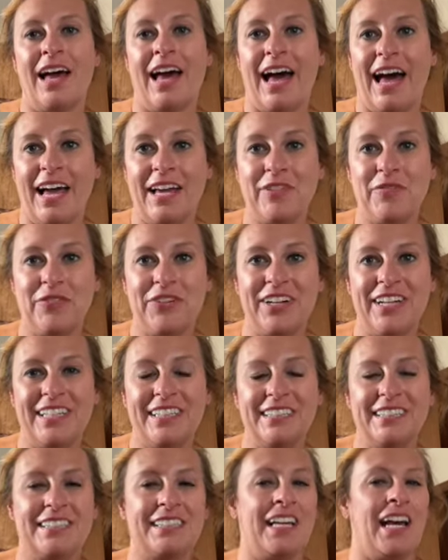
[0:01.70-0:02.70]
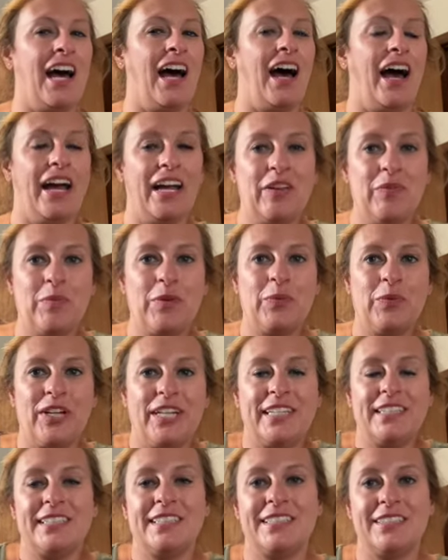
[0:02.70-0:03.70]
Hi friends, I have been
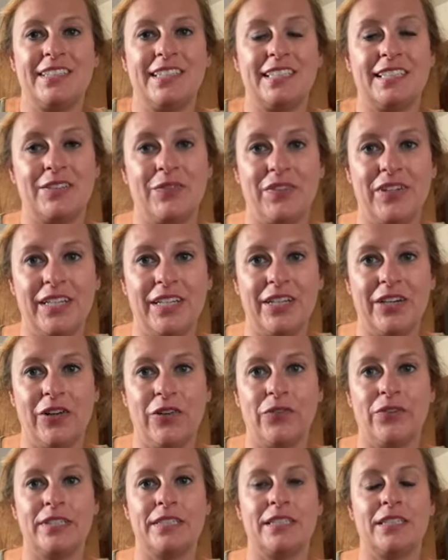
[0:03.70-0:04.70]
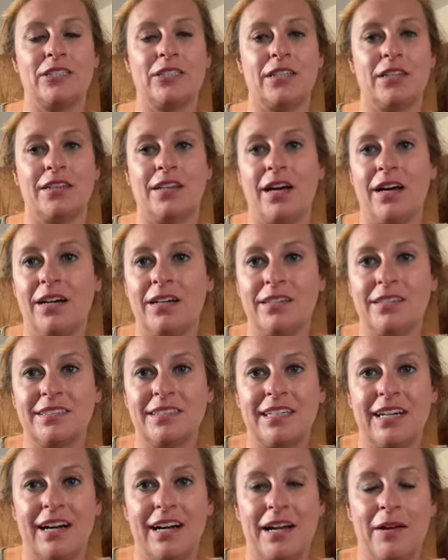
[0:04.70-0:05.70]
wanting to do this video for such a long
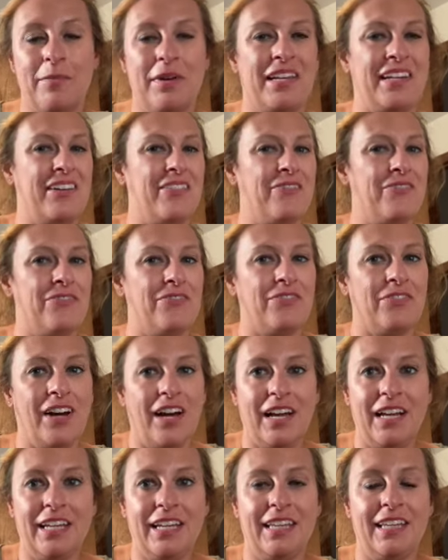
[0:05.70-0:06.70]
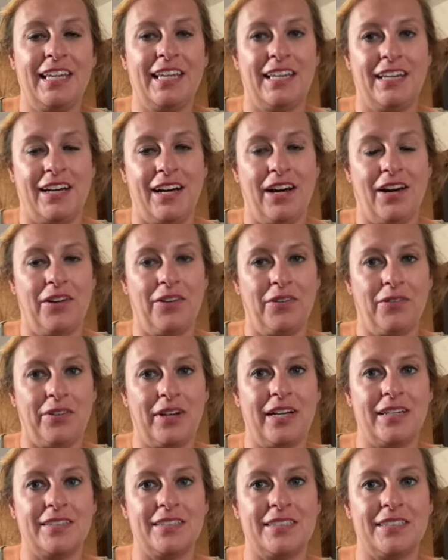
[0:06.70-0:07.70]
time and I've finally gotten
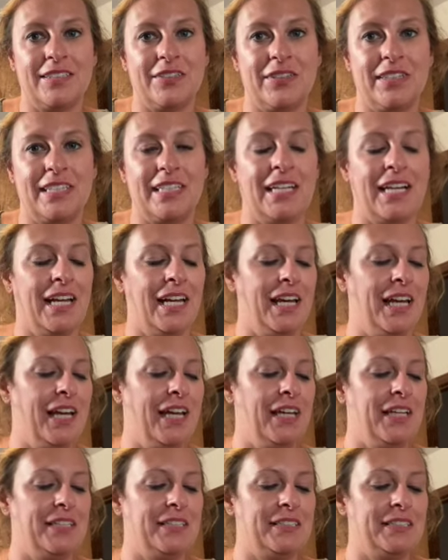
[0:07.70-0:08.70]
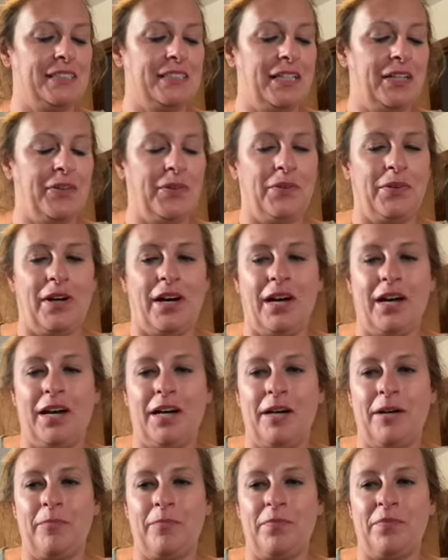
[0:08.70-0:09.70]
around to it. So
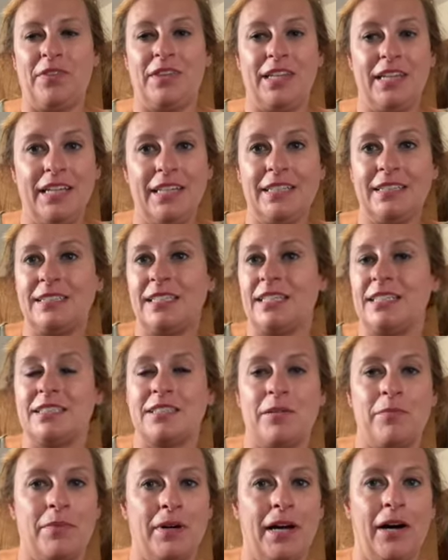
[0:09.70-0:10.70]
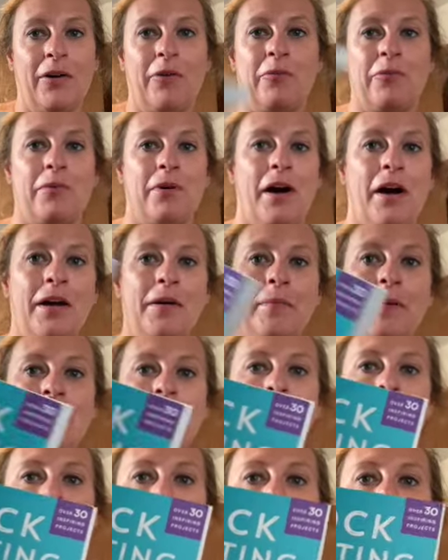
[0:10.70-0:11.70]
this is about rock
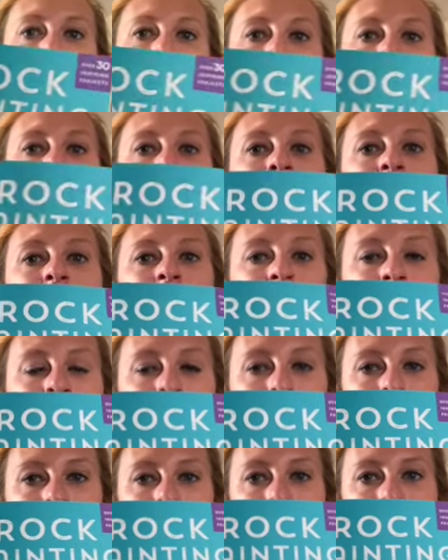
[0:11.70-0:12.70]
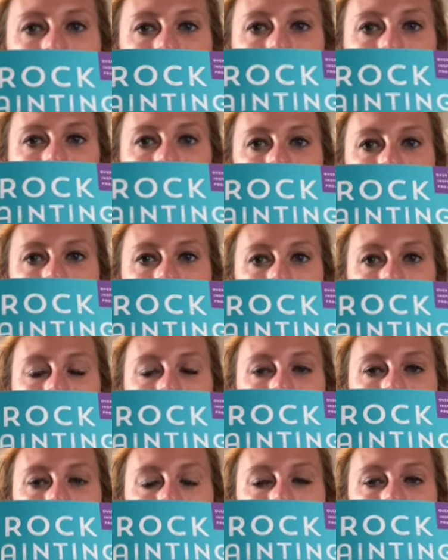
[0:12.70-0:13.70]
painting for beginners.
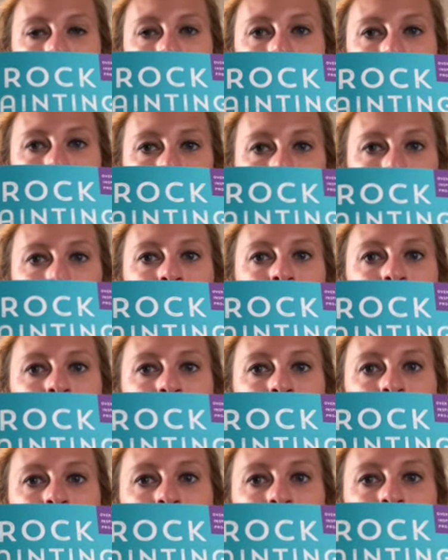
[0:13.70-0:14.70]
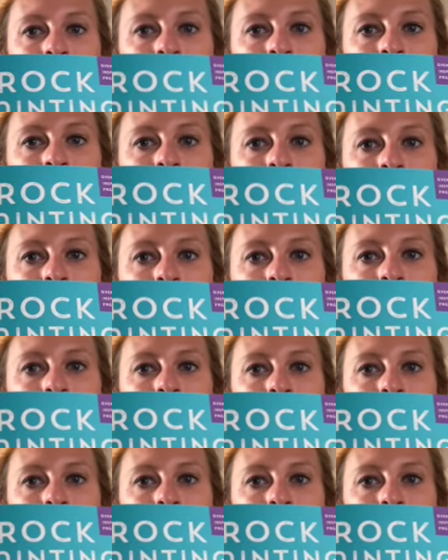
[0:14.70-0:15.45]
Guess that's probably backwards.